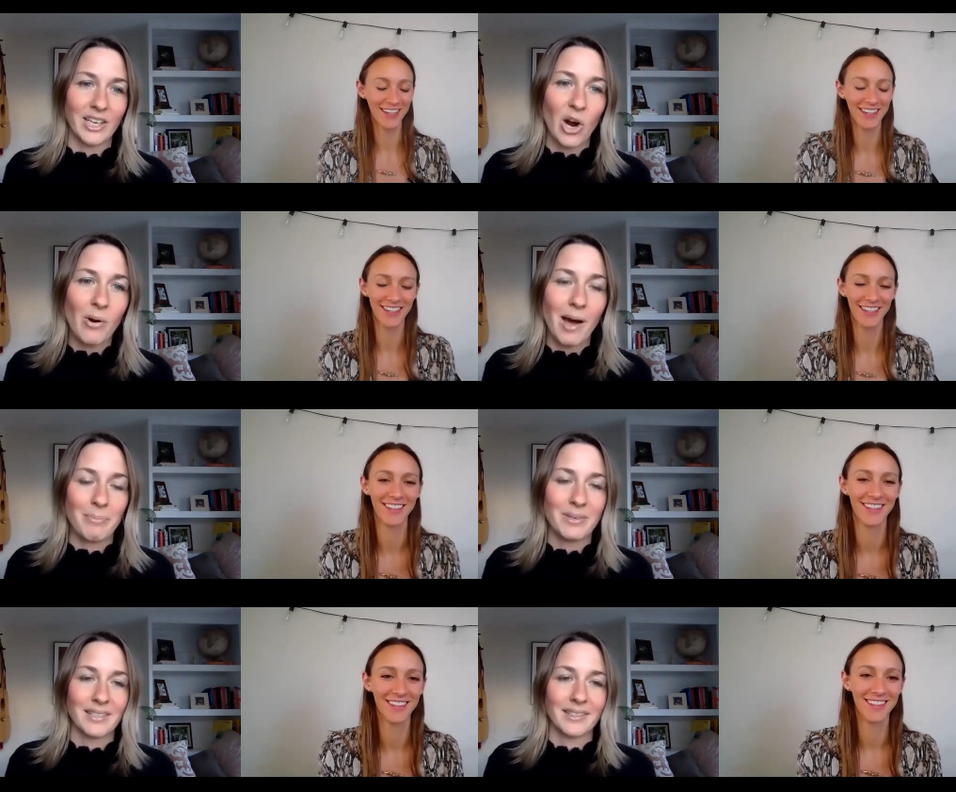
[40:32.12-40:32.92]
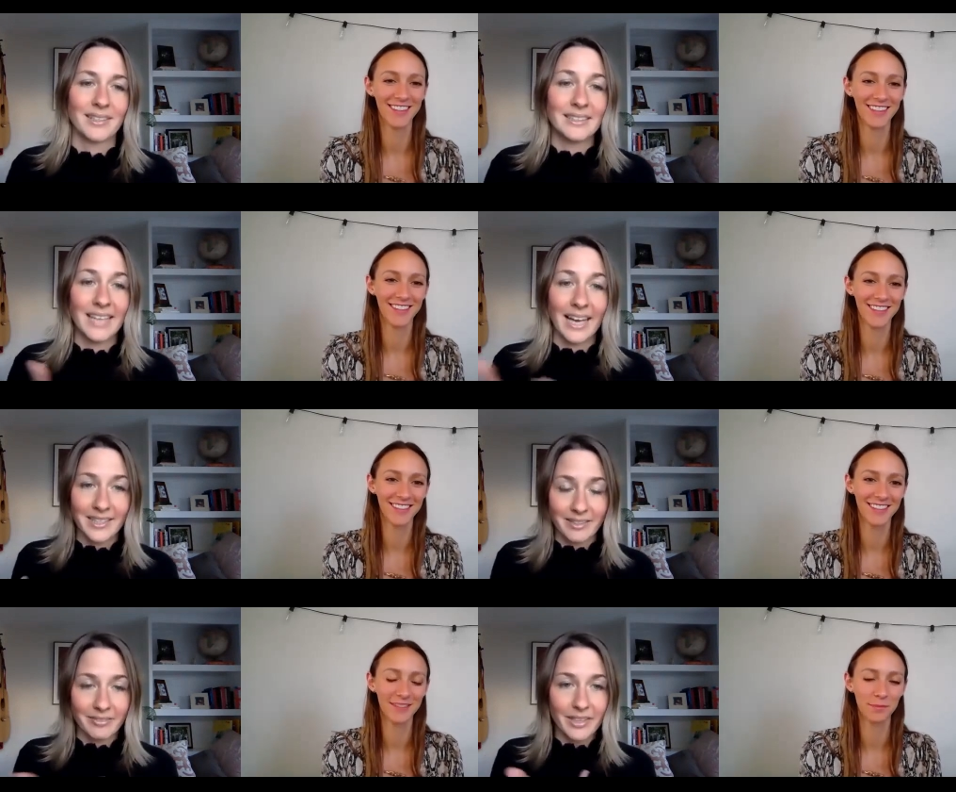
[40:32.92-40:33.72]
Speaker 1: a co-op is a
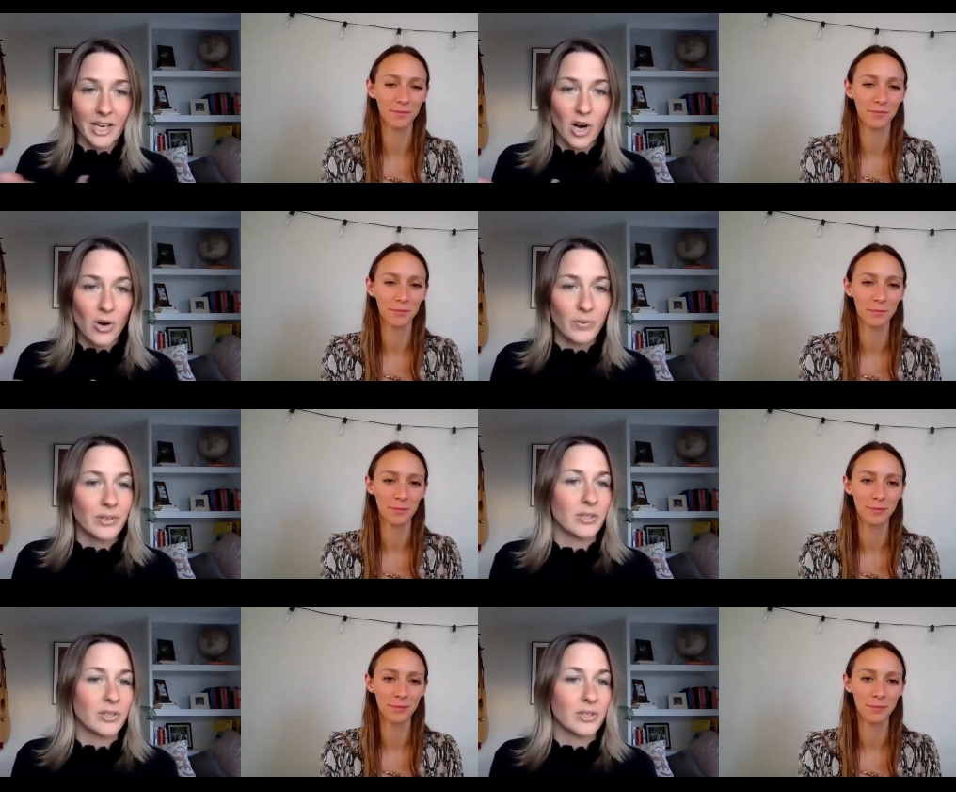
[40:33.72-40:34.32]
collectively owned.